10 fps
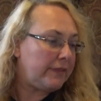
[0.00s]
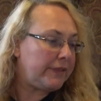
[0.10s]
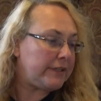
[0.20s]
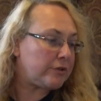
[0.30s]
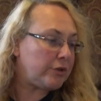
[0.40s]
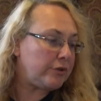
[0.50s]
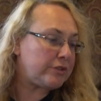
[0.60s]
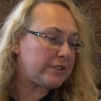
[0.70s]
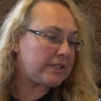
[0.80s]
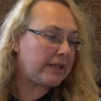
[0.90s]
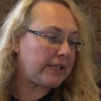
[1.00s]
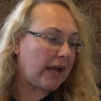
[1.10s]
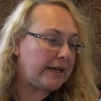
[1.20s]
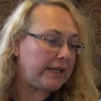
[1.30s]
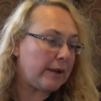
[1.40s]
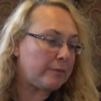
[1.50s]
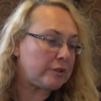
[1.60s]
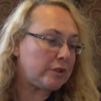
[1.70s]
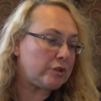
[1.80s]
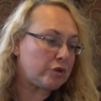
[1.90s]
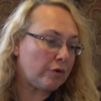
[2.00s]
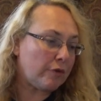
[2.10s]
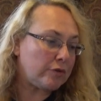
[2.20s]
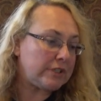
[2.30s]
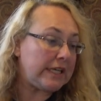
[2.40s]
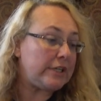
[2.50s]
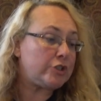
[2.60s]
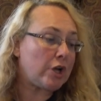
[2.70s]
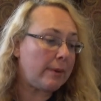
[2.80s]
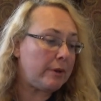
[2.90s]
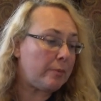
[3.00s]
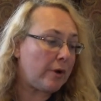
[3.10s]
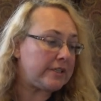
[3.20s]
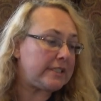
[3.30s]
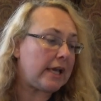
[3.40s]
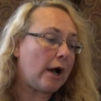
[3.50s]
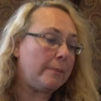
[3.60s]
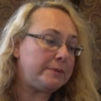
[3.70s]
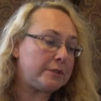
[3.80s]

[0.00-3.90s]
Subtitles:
These are used to set the ID numbers of the servos. Each time you press the up